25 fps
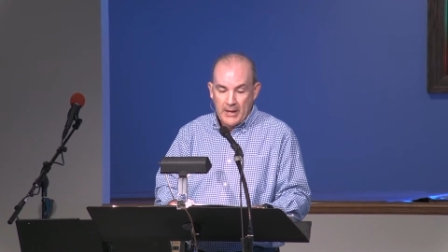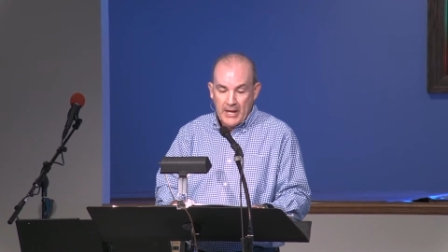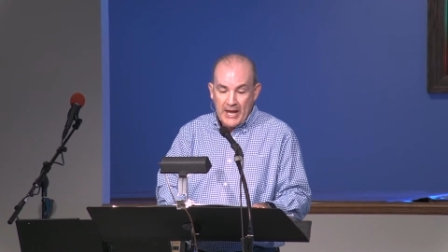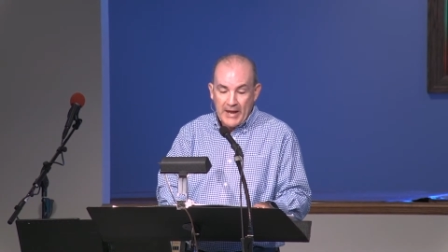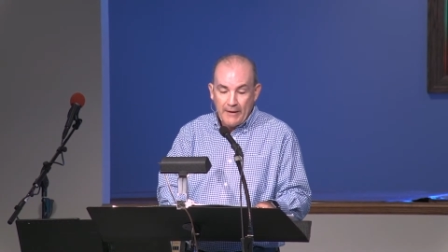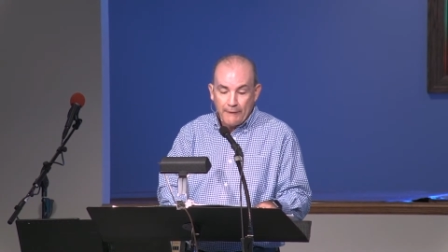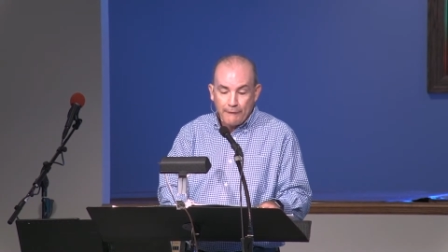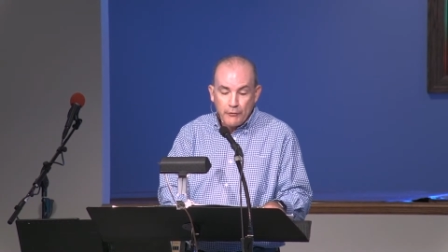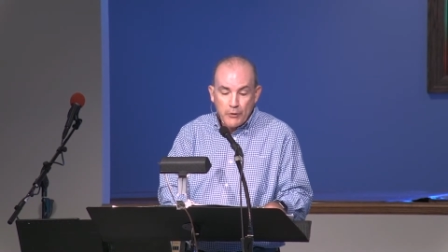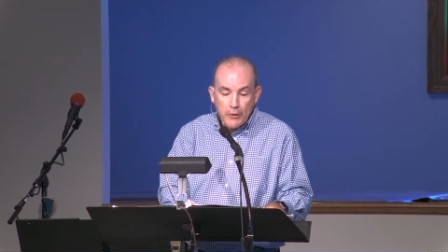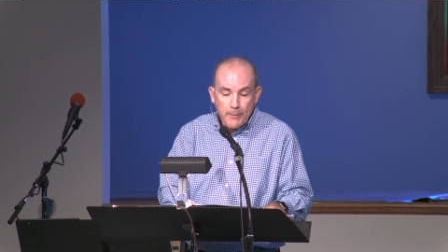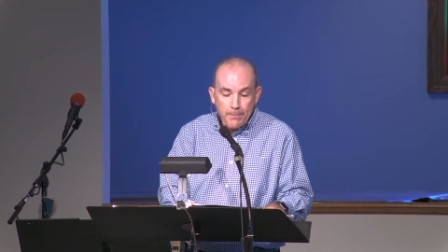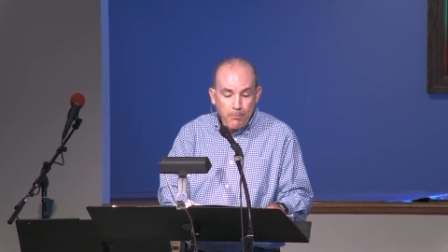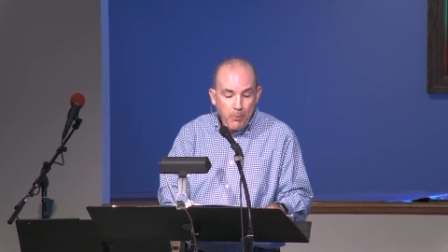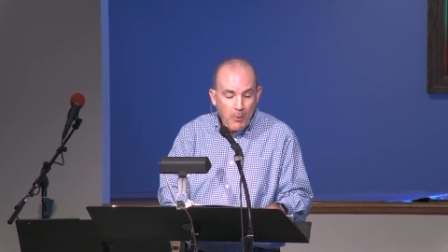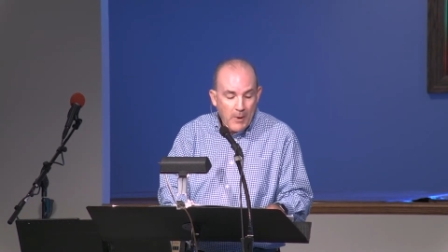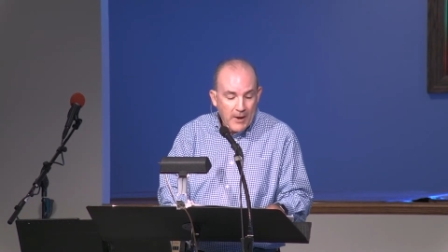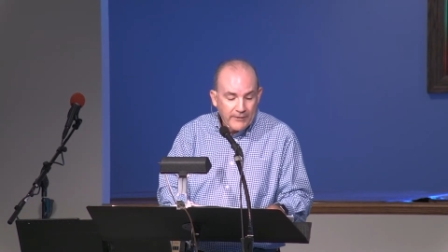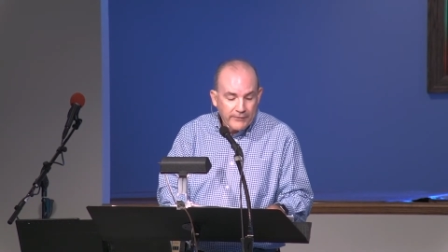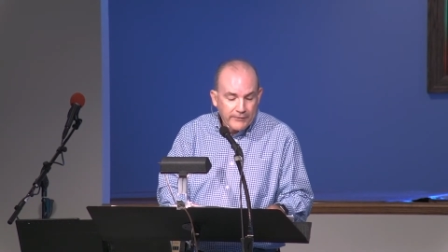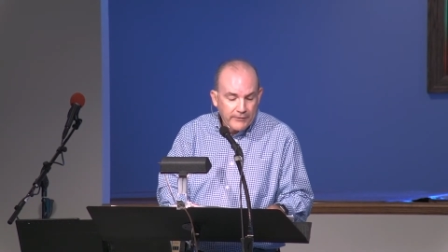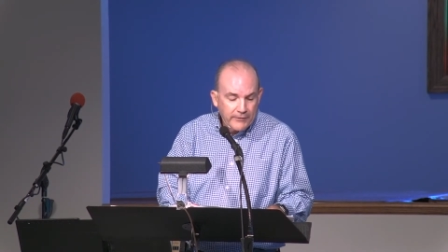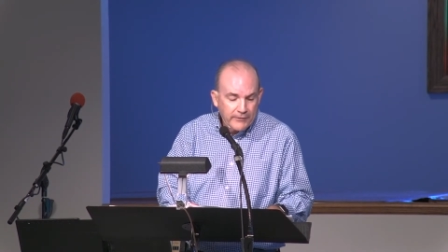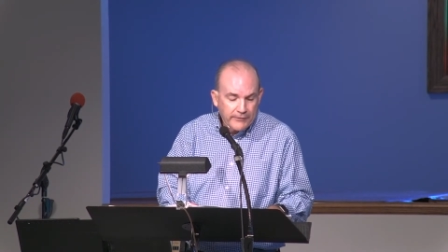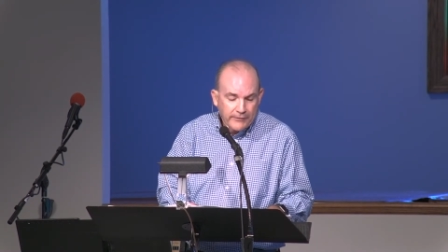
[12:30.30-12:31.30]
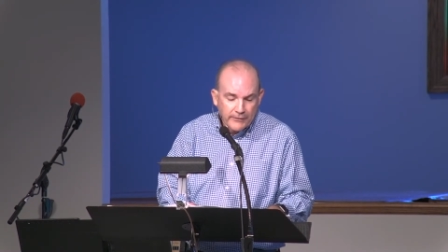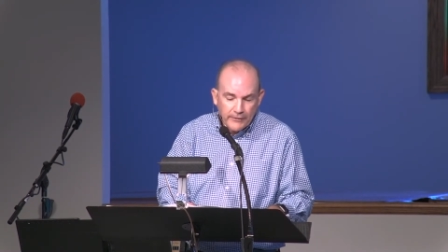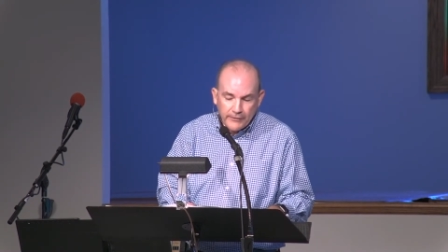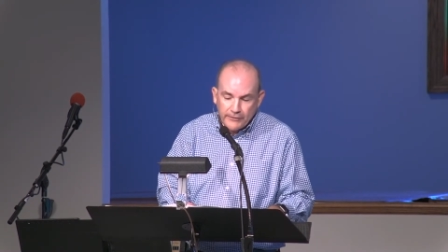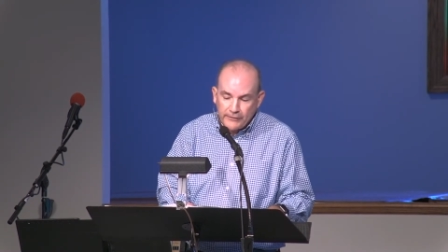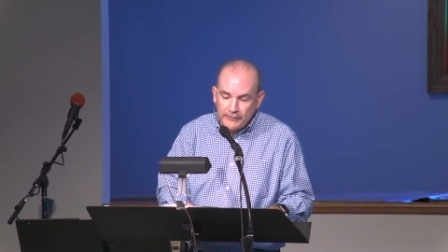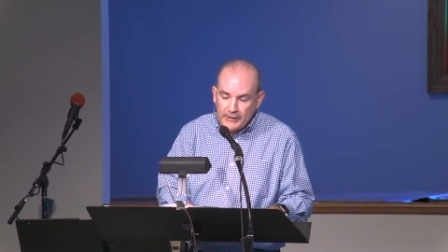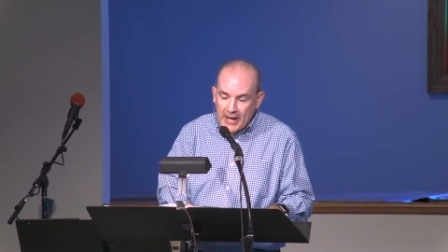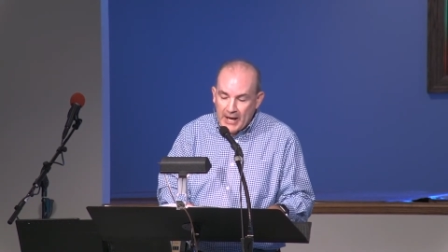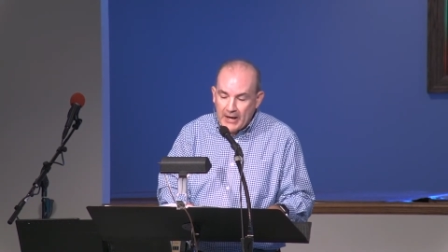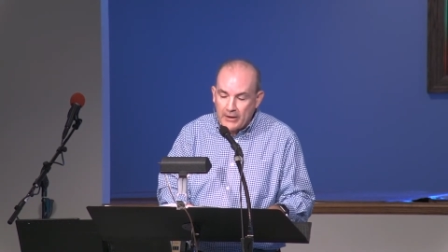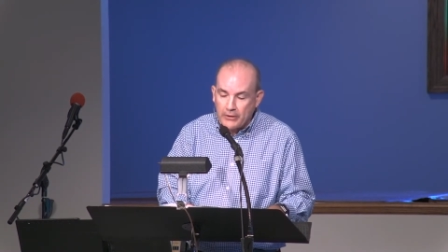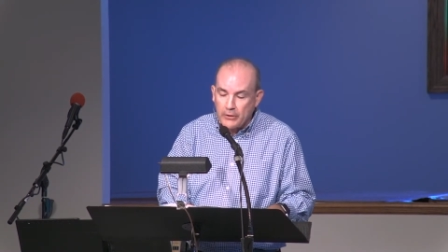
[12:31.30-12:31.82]
If your presence does
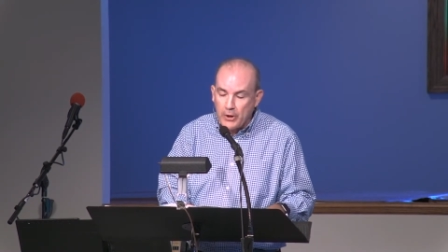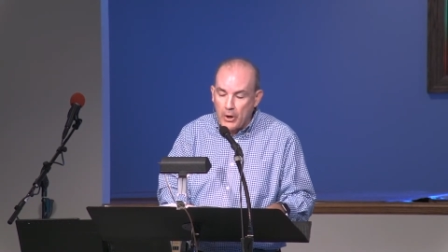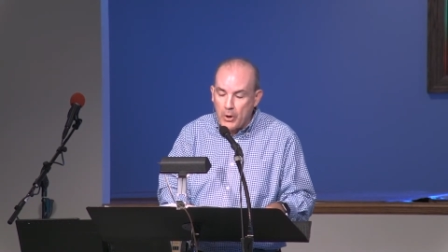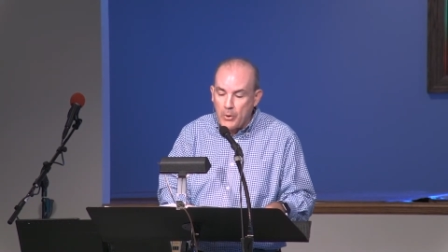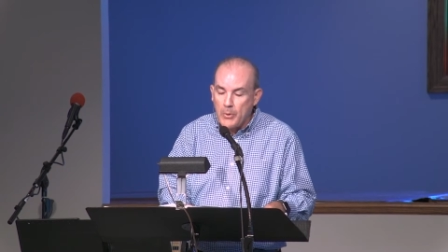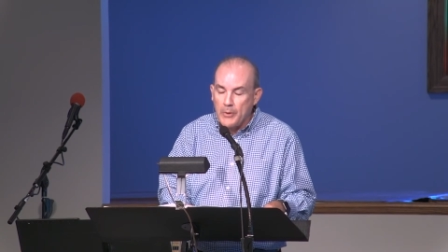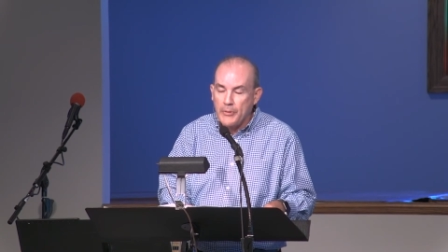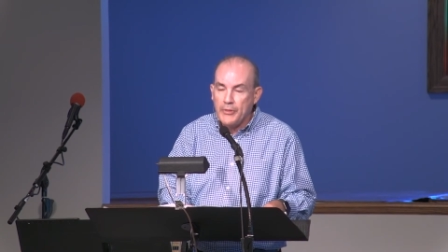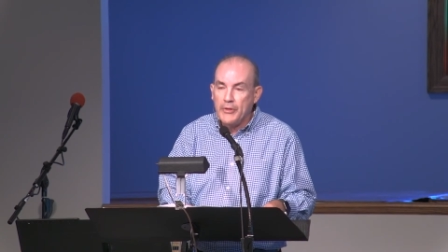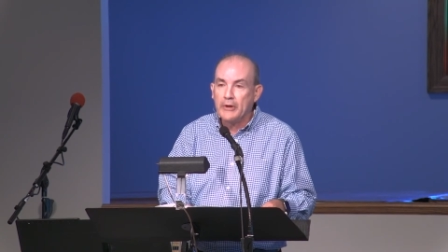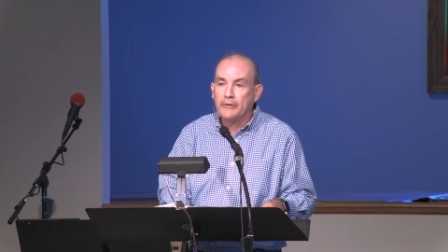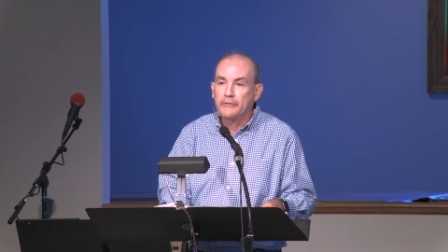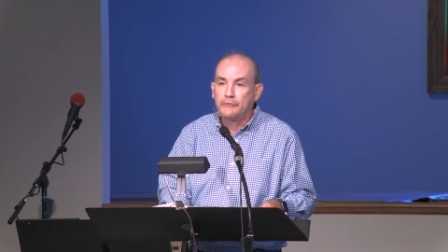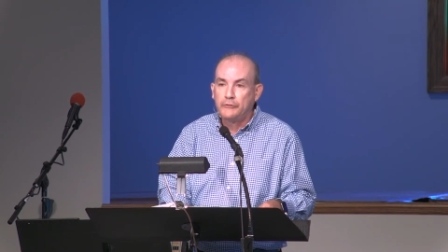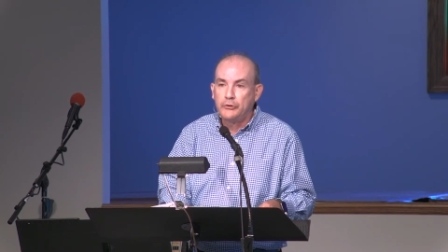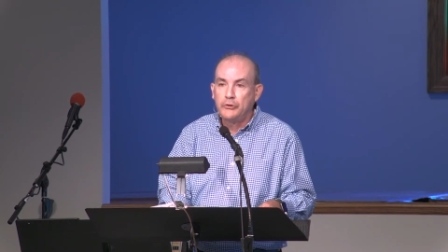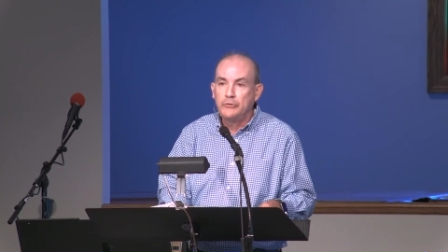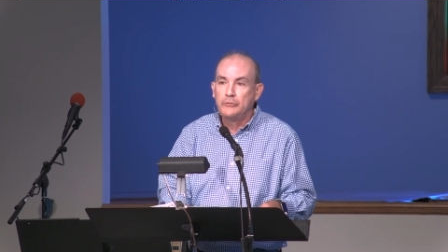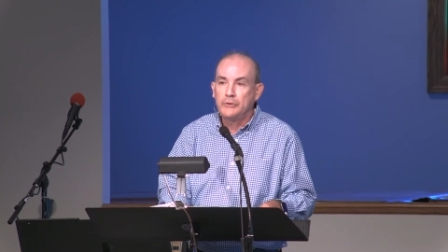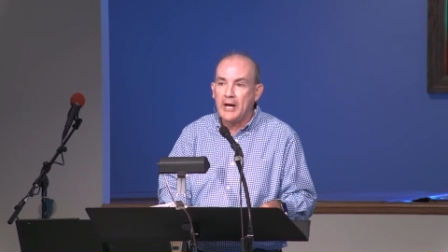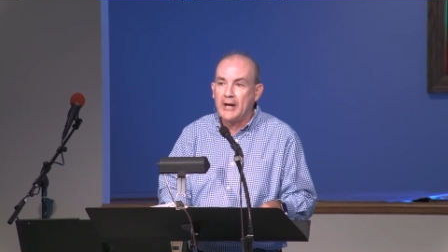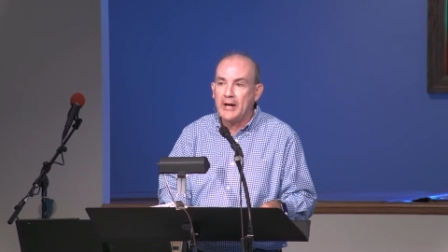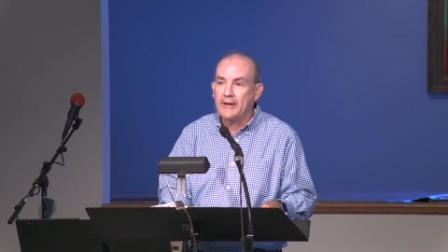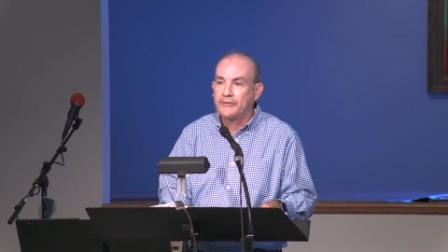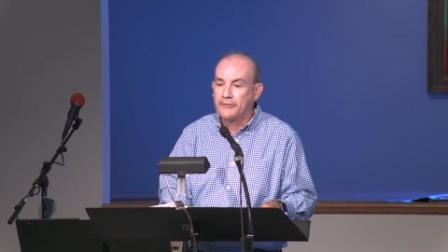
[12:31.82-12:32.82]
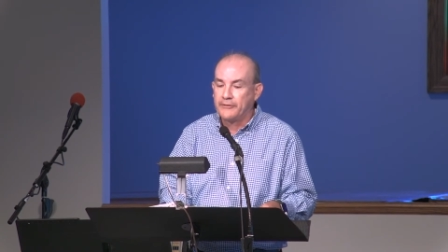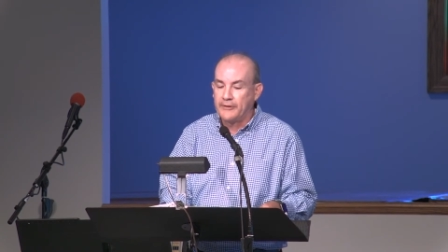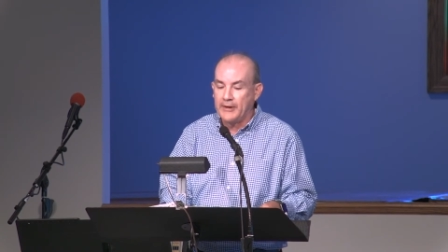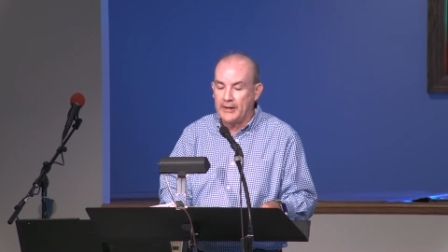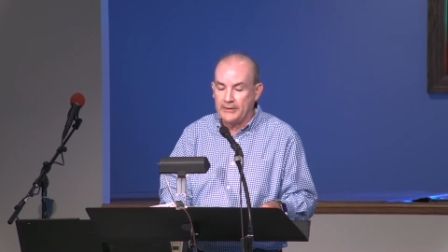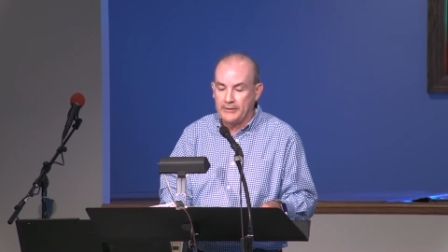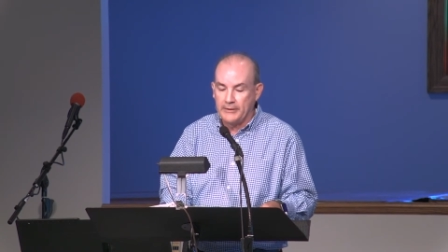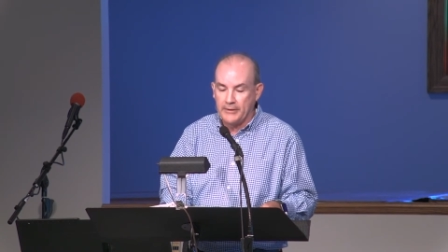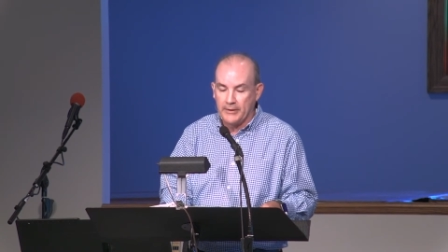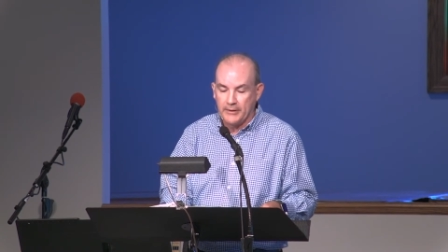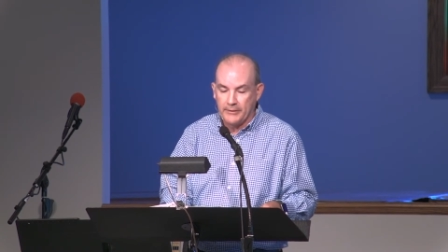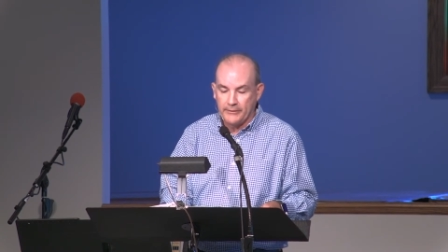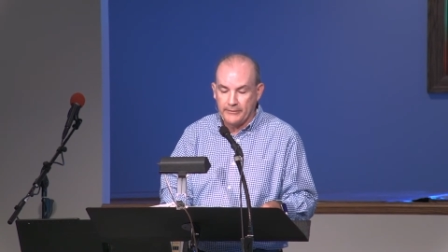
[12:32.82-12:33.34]
not go with us, do not
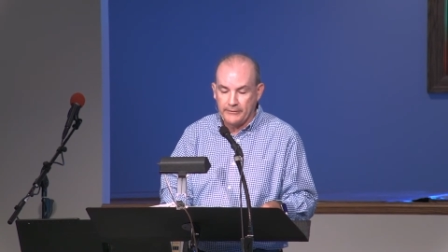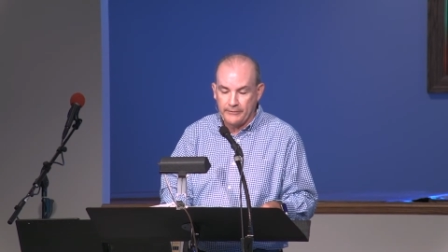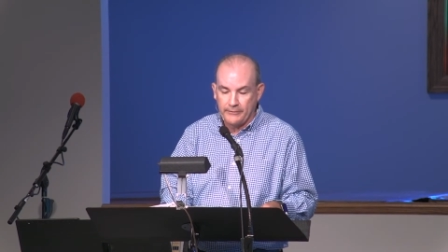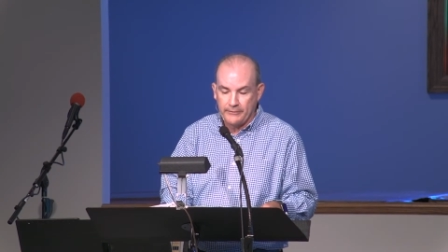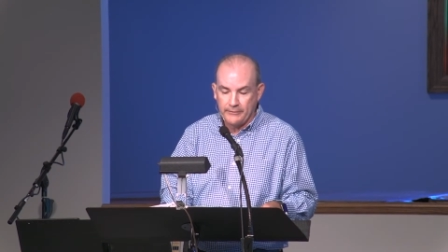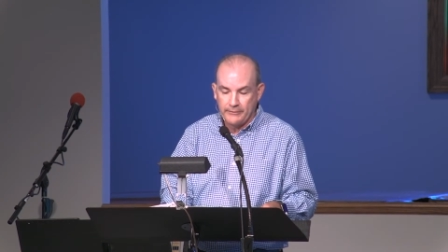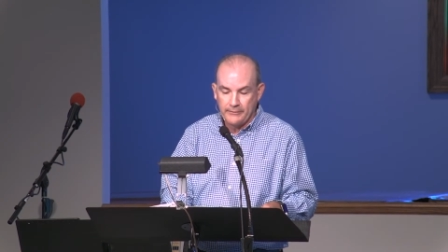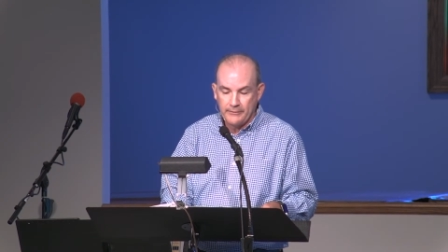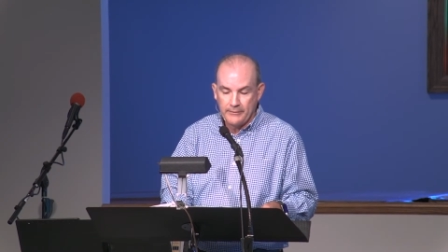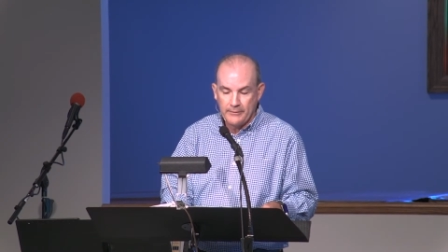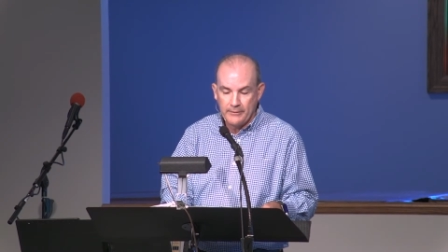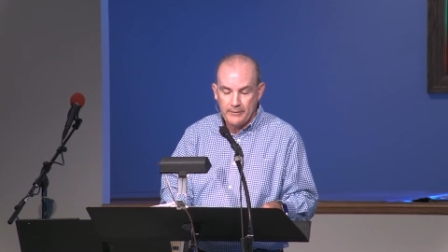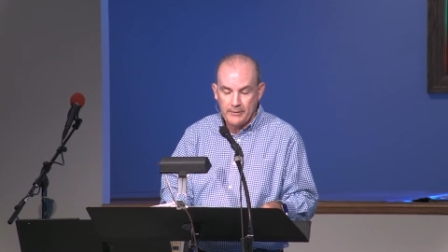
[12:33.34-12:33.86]
send us.